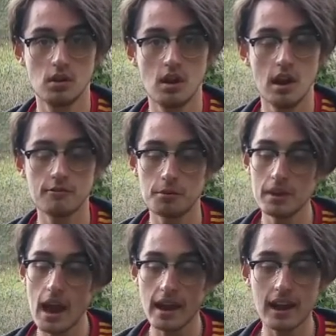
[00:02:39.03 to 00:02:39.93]
And for me,
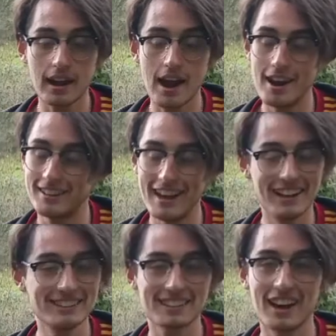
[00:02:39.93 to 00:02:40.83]
I
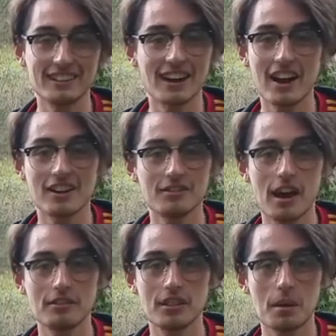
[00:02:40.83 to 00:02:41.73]
just got tired of
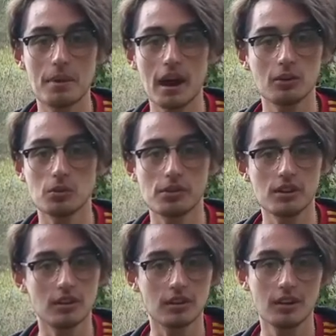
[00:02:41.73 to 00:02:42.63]
having that battle within.
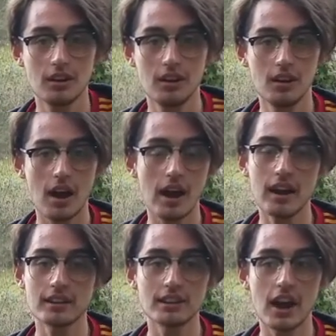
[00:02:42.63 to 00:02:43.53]
I
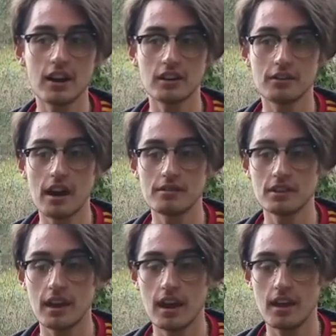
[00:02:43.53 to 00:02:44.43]
got tired of having
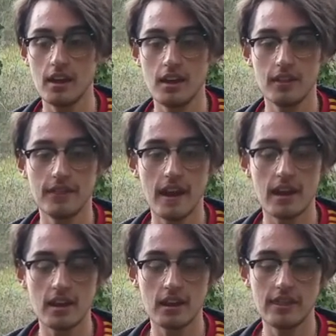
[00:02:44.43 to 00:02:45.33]
that
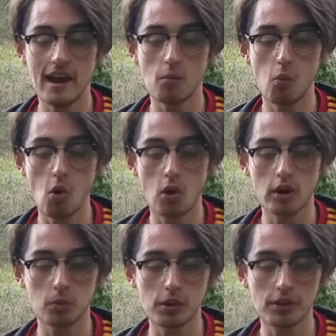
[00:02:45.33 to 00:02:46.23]
war
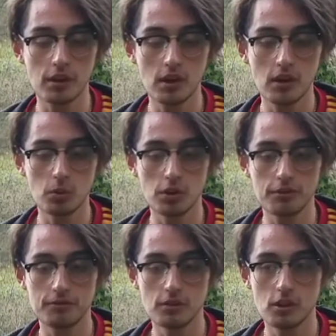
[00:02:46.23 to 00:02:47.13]
with
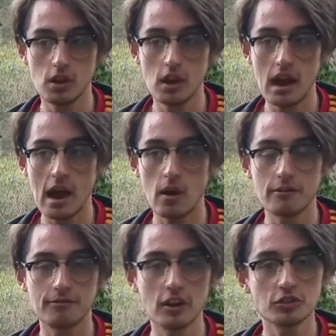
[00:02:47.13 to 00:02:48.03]
how I
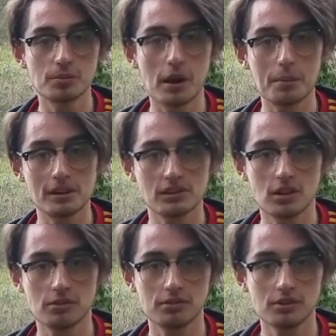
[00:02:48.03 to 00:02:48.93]
felt about myself.
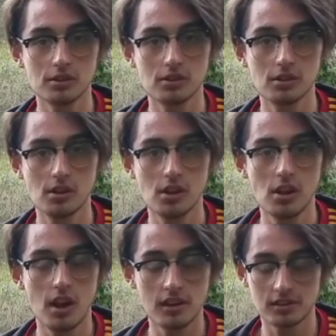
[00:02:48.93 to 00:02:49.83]

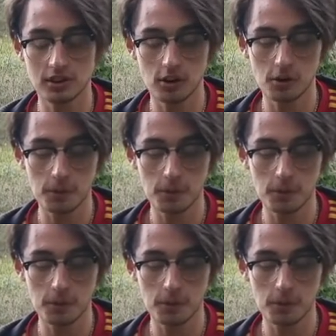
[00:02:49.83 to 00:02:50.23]
And so